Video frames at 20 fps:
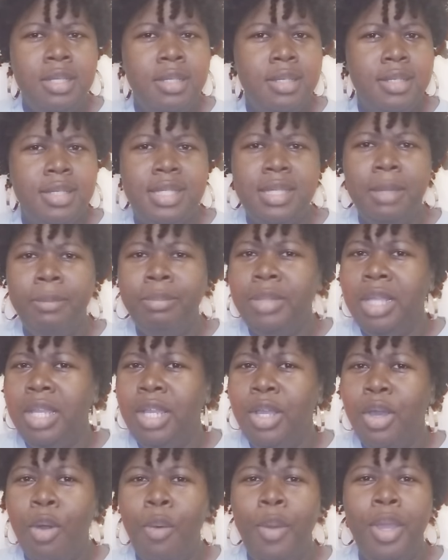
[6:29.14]

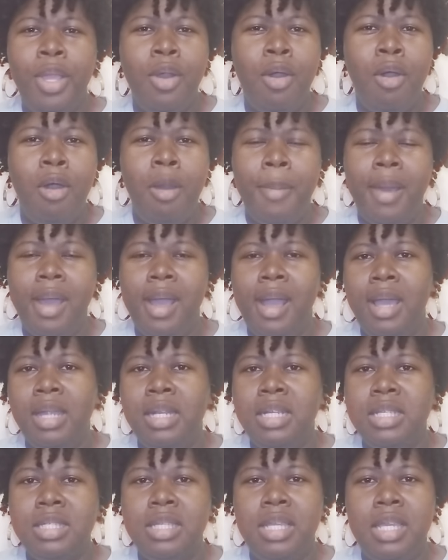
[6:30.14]
something going on behind
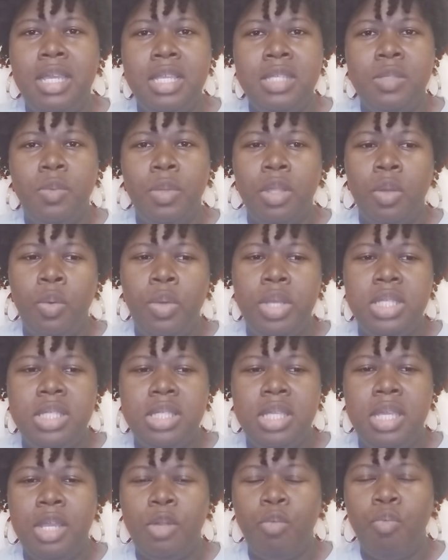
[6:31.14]
the scenes with
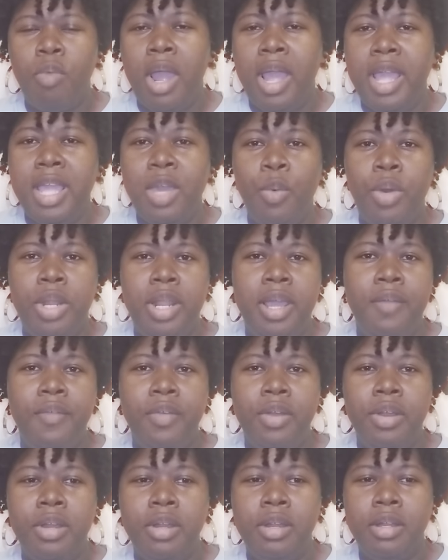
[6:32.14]
Quincy and Ryan,
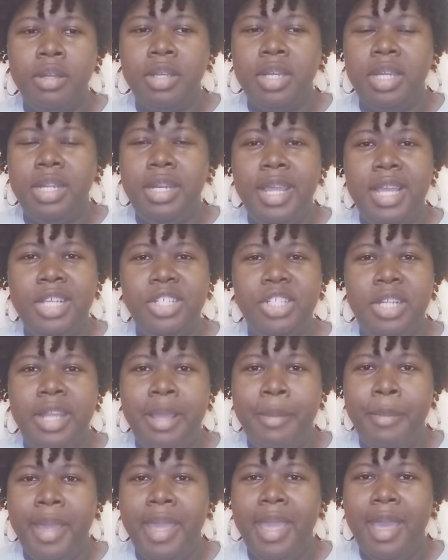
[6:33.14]
whatever connection
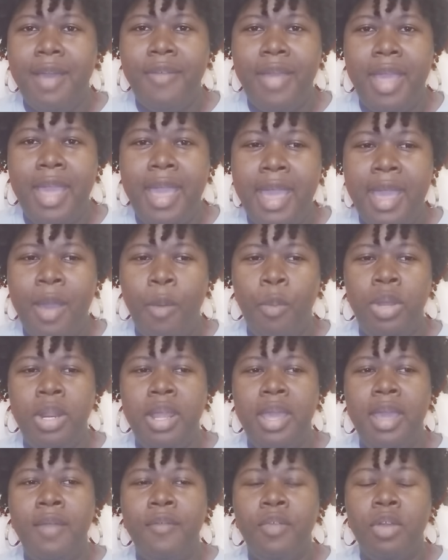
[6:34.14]
they may have had,
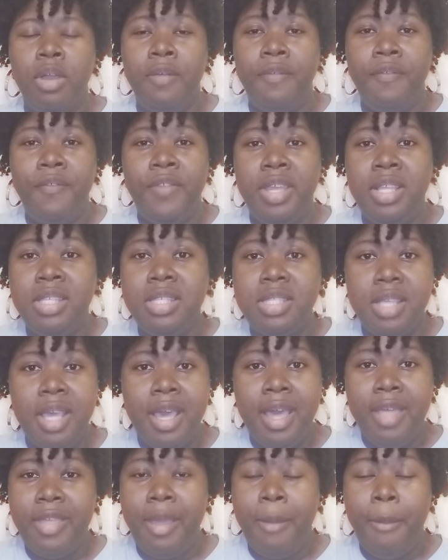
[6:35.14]
whatever
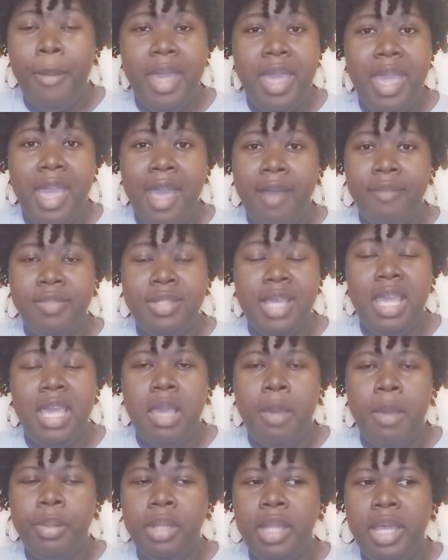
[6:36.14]
offense that may have
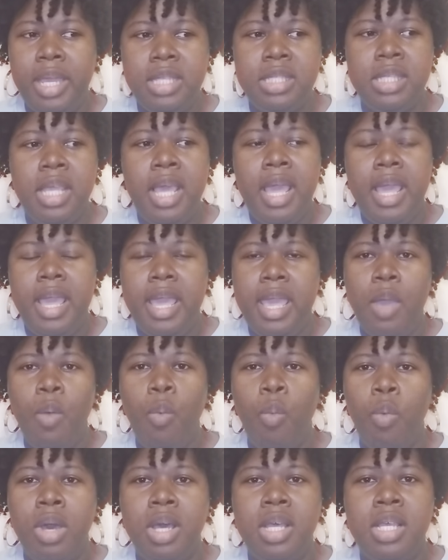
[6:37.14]
taken place,
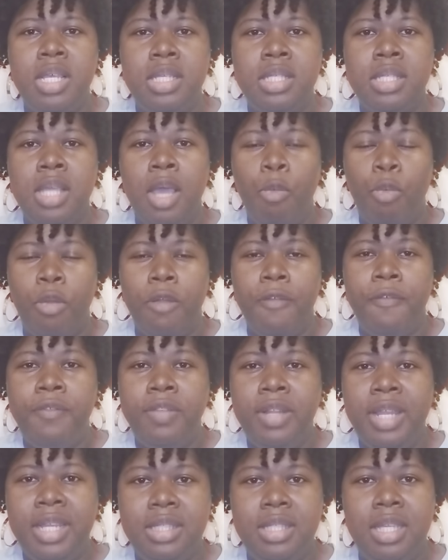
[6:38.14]
it was
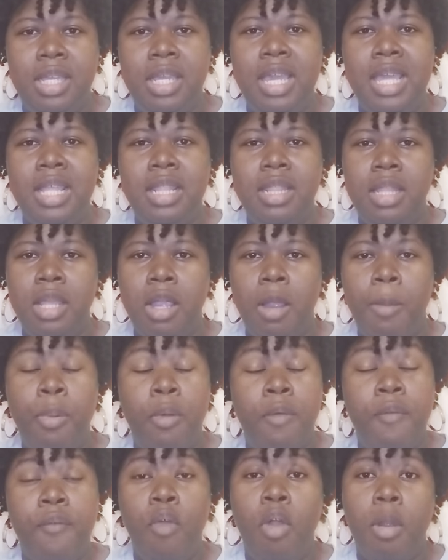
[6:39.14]
reflecting in their
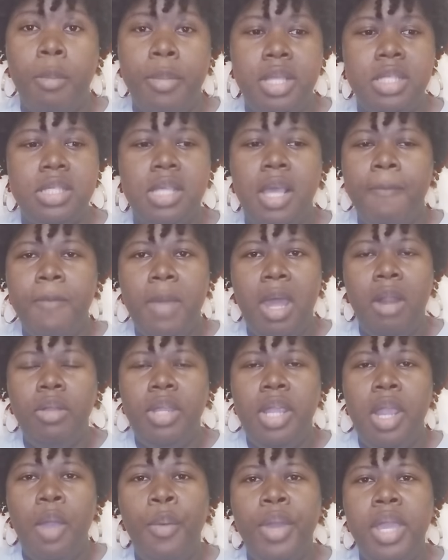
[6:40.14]
performance. I don't
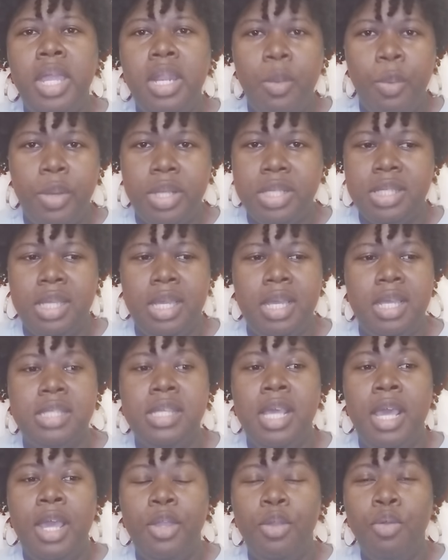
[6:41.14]
care what anyone
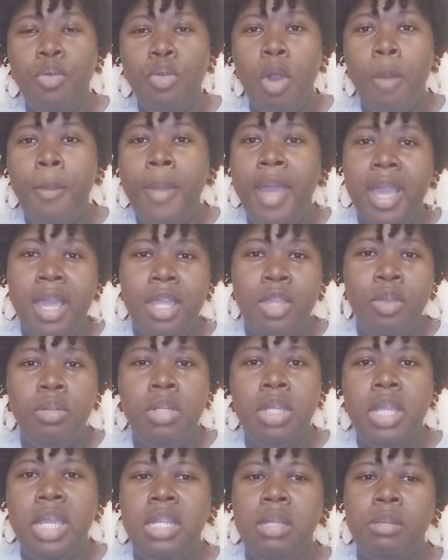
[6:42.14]
says. You go back and you
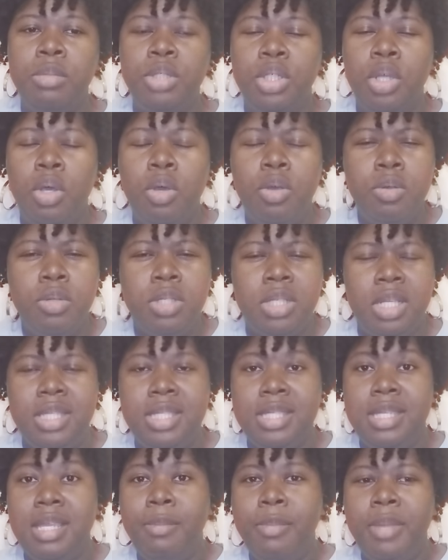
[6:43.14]
look at them shows, the
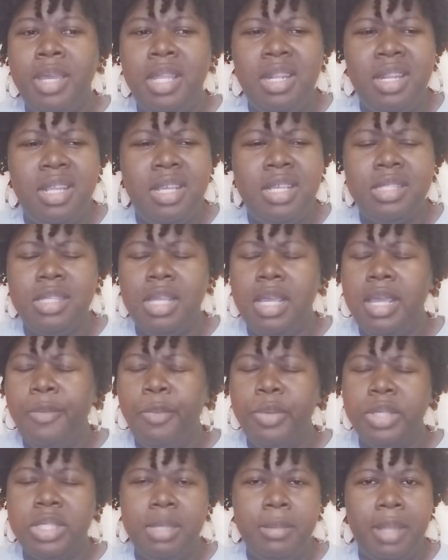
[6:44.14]
timidness, it
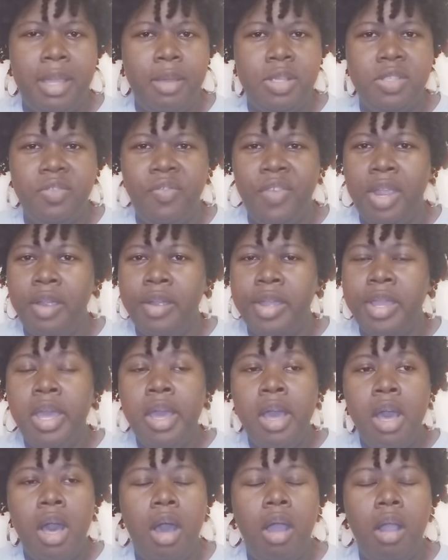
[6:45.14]
would seem like it was very
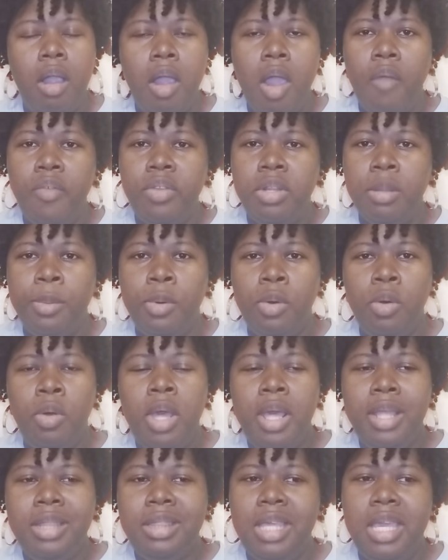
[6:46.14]
uncomfortable.
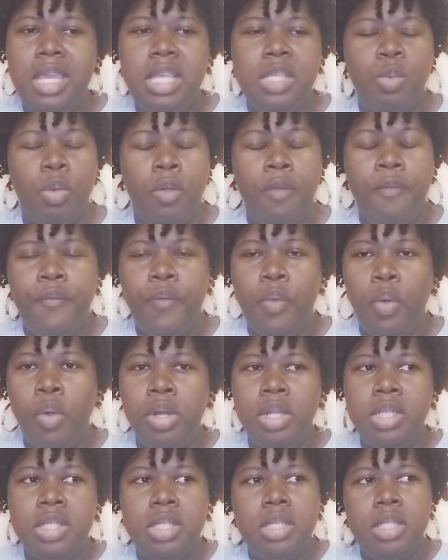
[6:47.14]
Things were
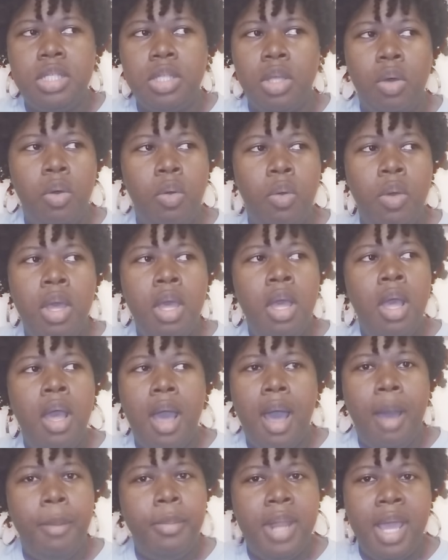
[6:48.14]
forced. So
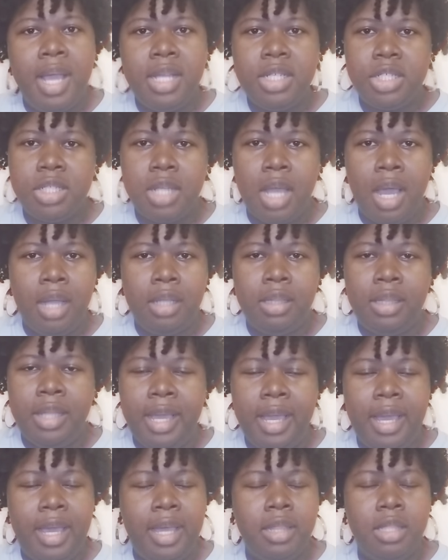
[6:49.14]
I'm not shocked
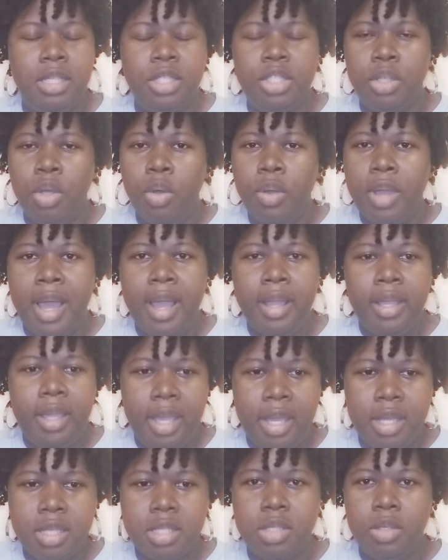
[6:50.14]
that the show got
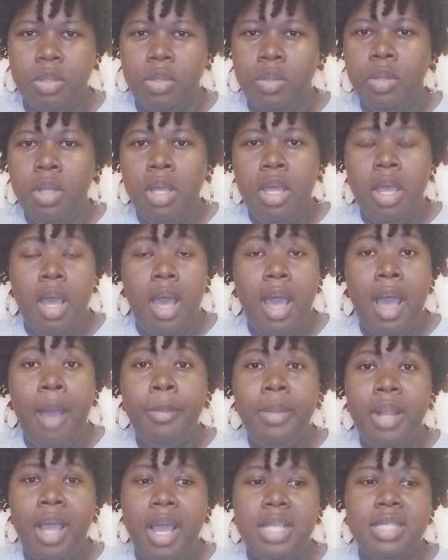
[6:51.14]
canceled.
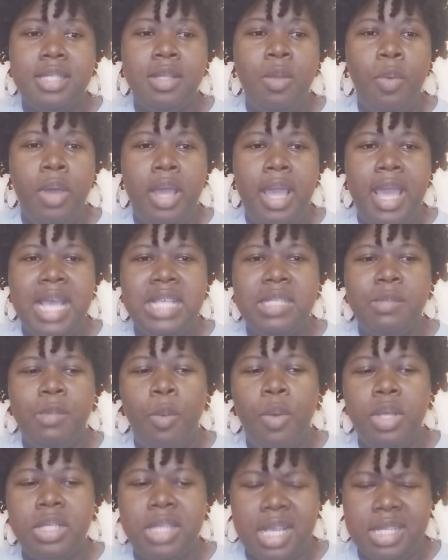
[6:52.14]
I'm not. Someone asked me,
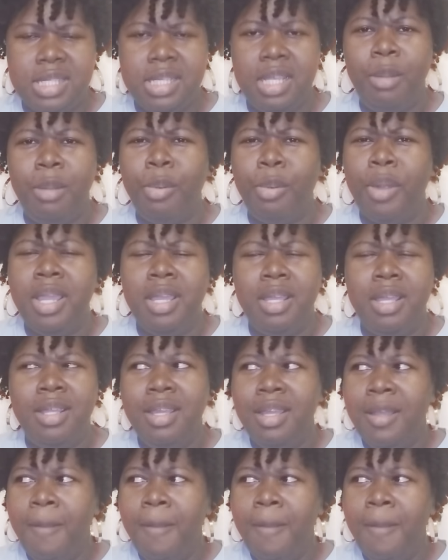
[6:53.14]
was I celebrating?